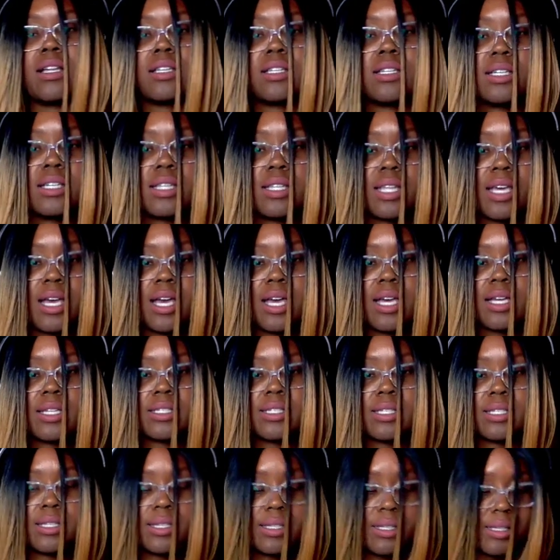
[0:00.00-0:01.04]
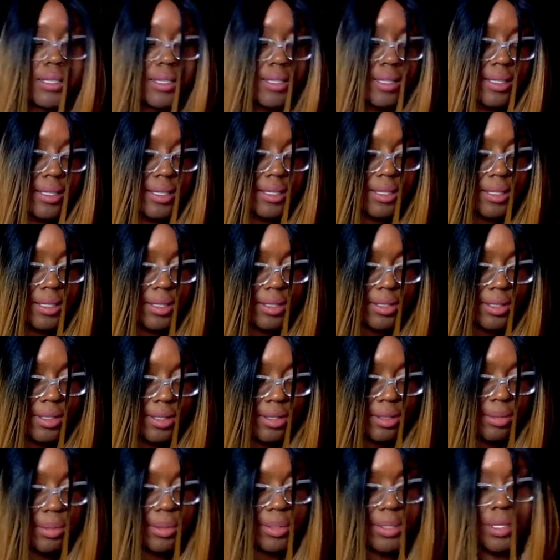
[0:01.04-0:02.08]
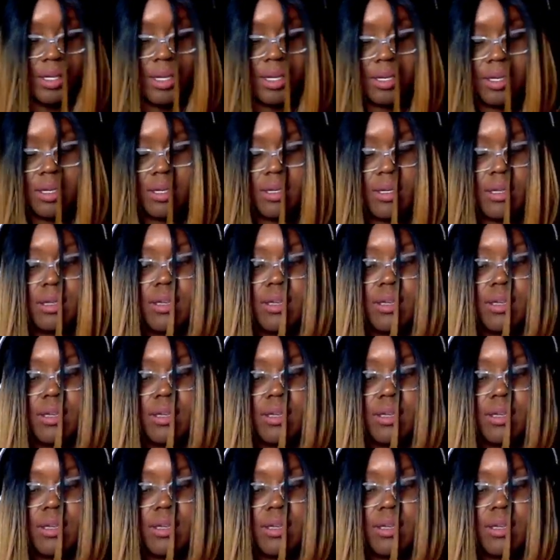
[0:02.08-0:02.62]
look at that. Super long.